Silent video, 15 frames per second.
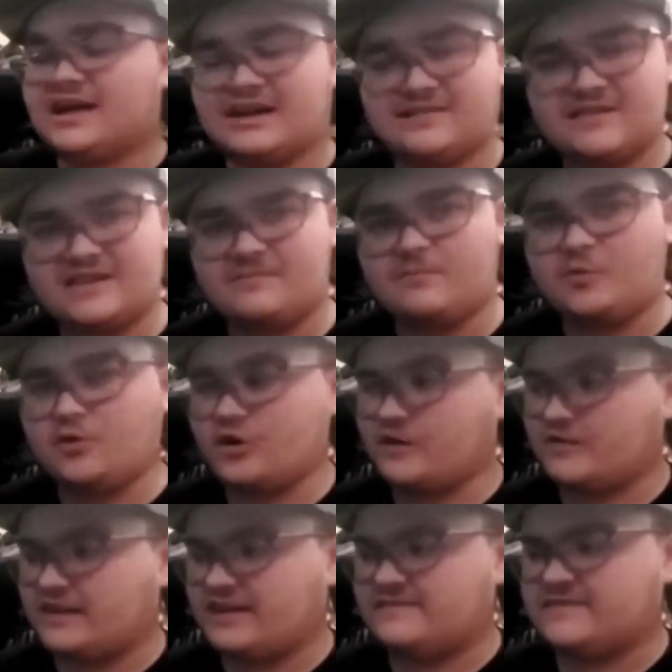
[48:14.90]
kind of take more
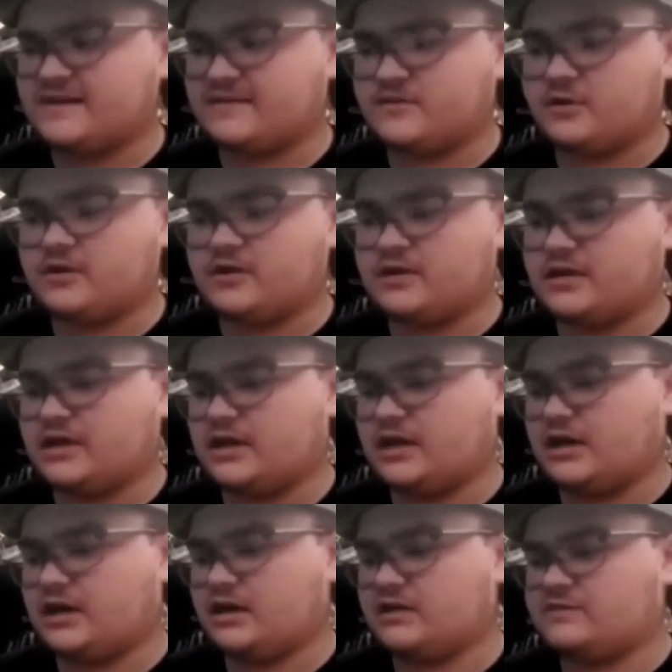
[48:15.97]
of an in-depth look,
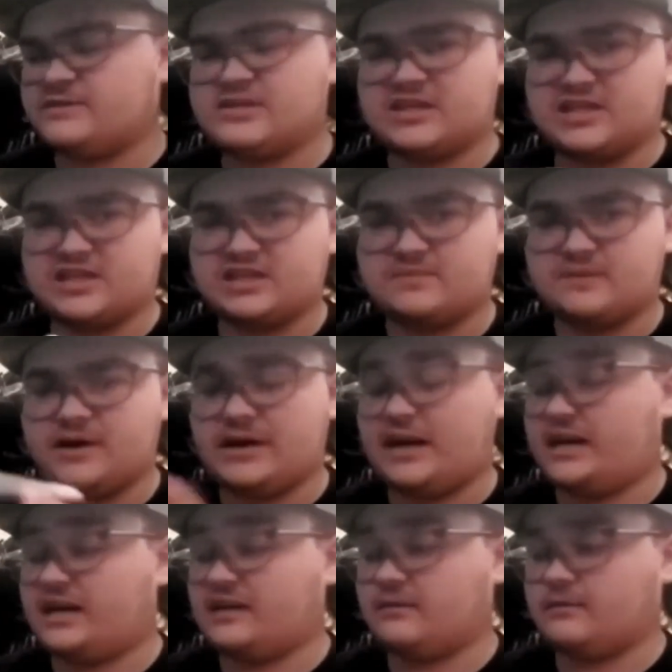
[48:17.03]
especially at the spine,
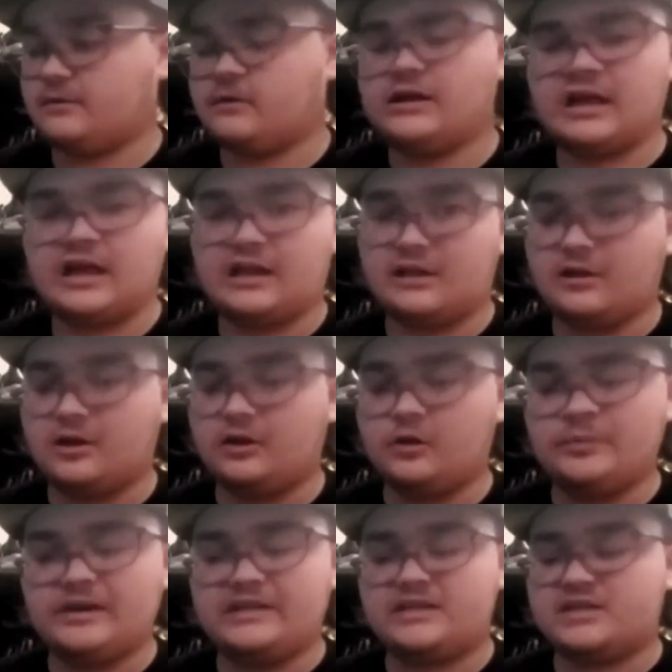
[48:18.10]
and a
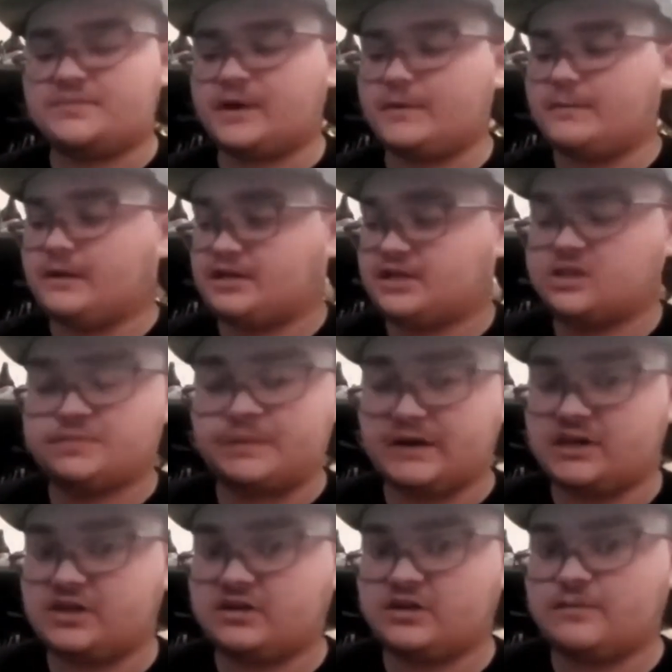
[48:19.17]
little bit at the spine, but
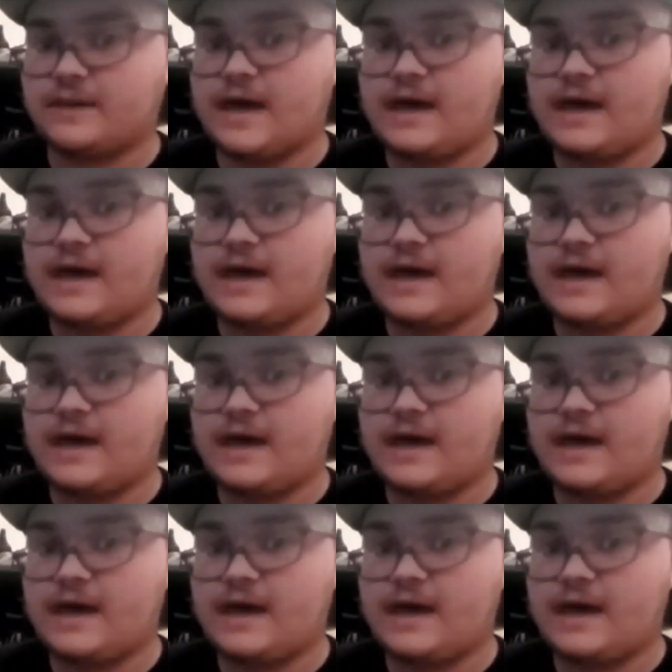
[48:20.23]
especially on the